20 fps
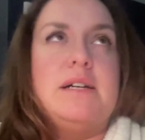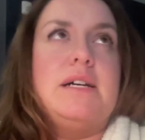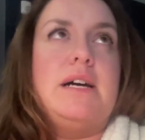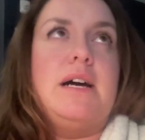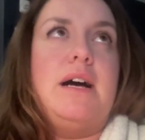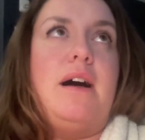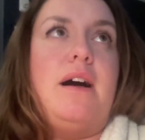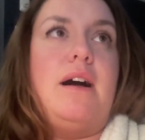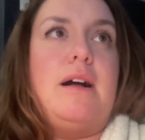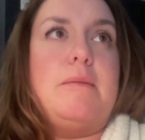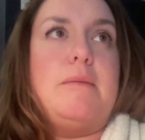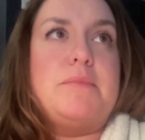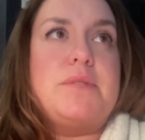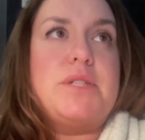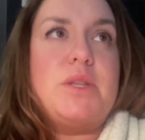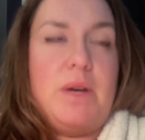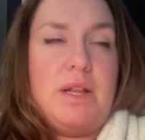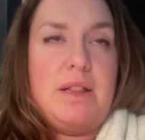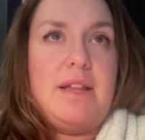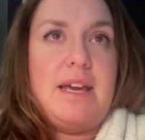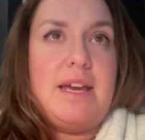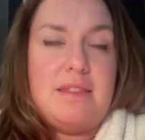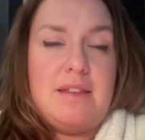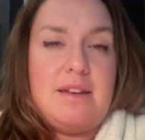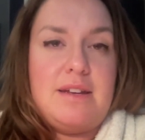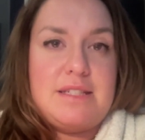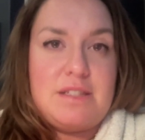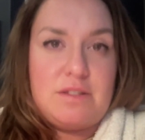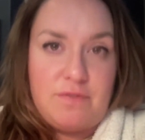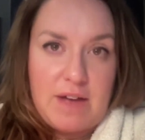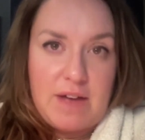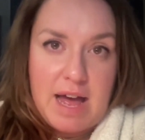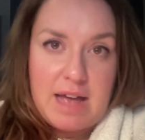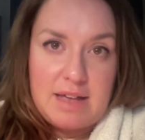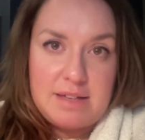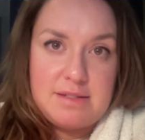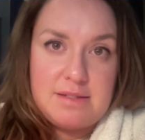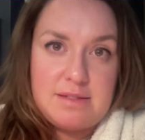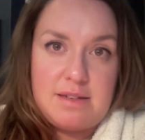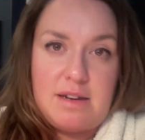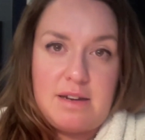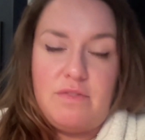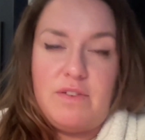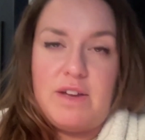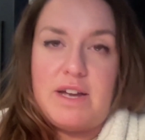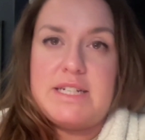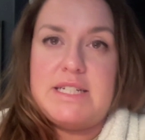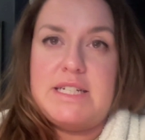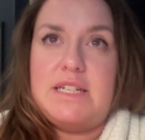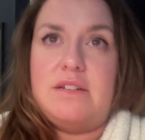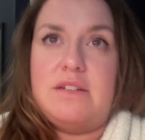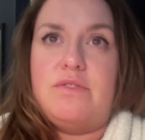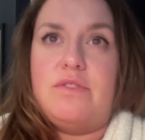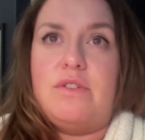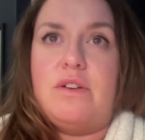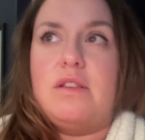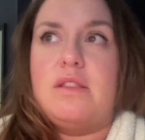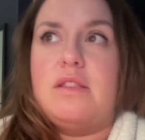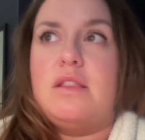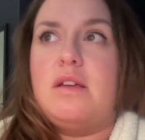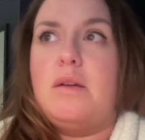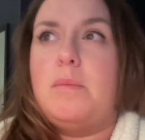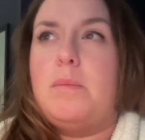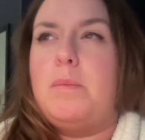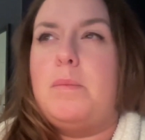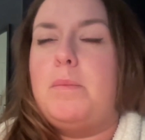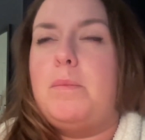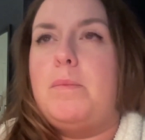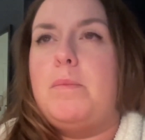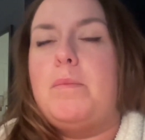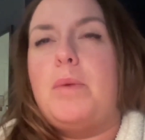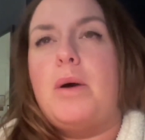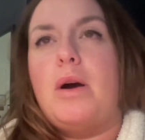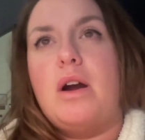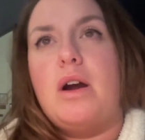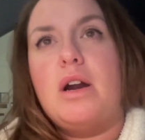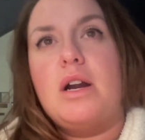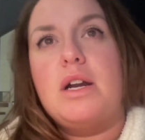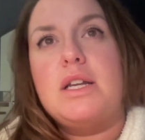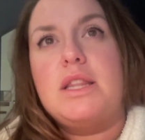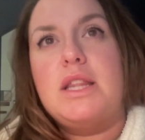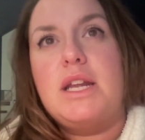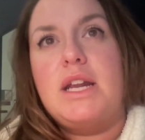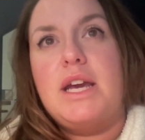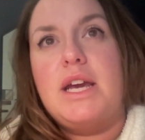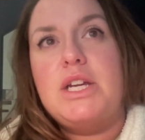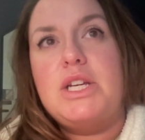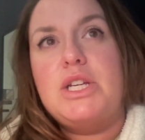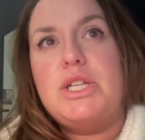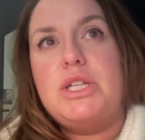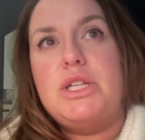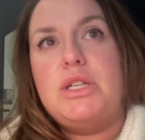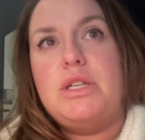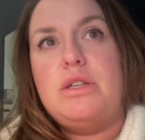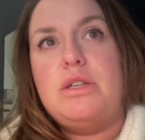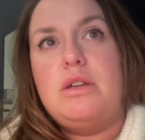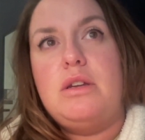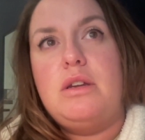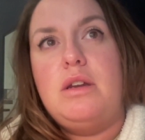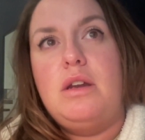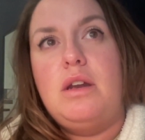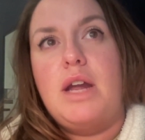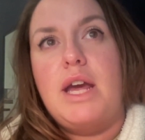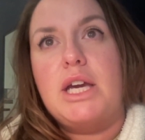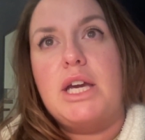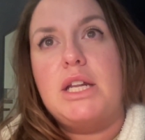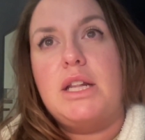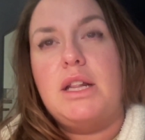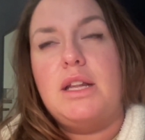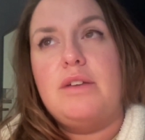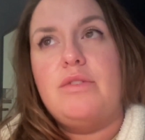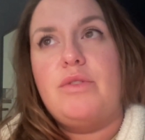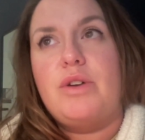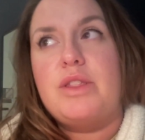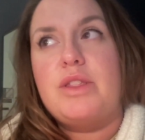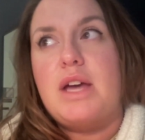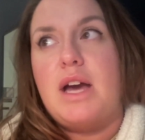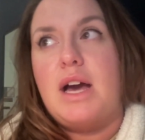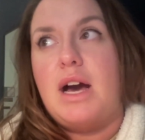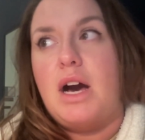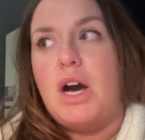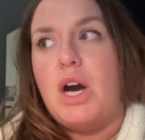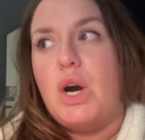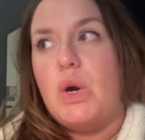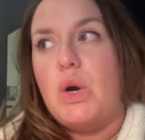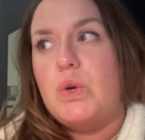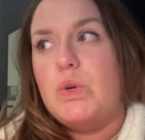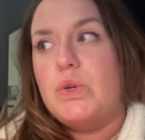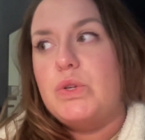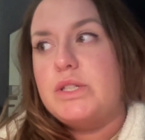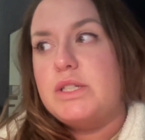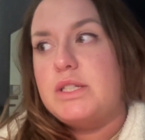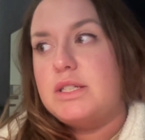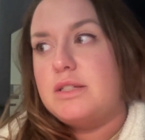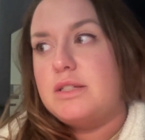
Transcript: So I like that it's fast and effective. The part that I could live without,